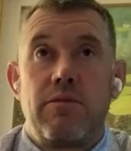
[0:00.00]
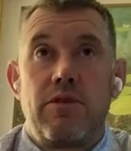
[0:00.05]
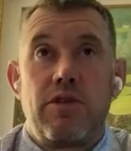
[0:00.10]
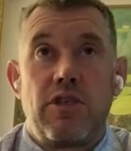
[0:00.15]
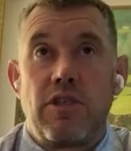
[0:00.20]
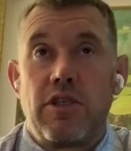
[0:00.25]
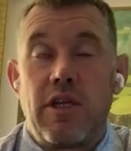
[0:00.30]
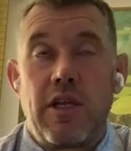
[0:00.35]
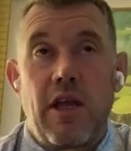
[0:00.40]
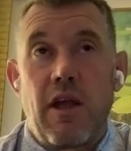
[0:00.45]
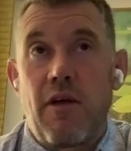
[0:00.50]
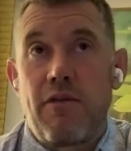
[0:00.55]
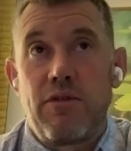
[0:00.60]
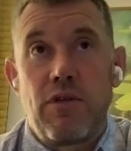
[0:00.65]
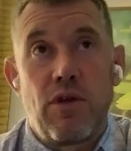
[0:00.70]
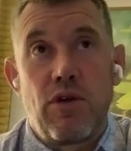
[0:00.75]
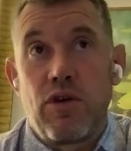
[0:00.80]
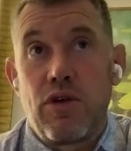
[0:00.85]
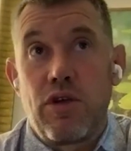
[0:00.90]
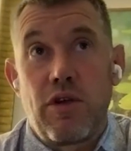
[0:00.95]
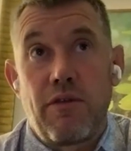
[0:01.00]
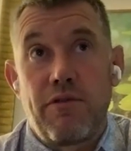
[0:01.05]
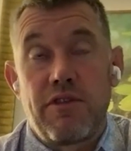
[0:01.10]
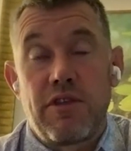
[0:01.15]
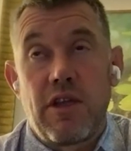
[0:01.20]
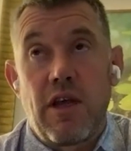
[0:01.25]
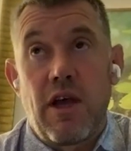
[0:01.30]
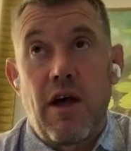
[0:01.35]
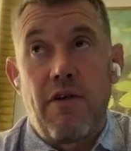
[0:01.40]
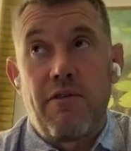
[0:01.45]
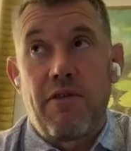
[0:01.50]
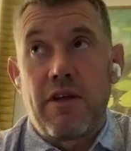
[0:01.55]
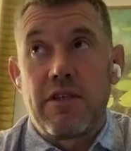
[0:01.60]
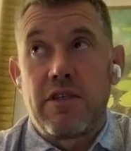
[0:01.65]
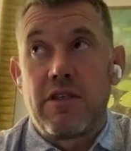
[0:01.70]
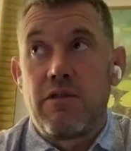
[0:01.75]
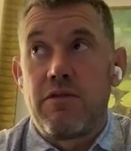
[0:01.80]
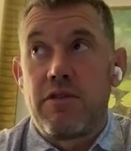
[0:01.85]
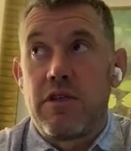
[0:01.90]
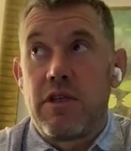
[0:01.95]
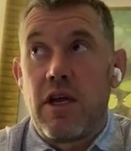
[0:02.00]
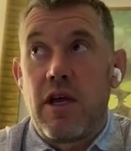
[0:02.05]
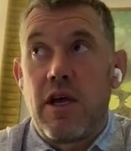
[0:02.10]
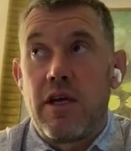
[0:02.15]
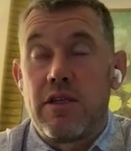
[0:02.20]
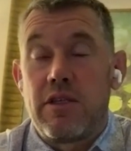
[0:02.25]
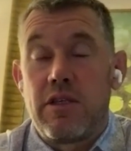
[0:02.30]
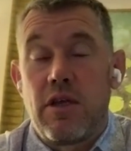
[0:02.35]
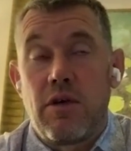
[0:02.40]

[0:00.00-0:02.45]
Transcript: Just didn't get off to a good enough start, a fast enough start.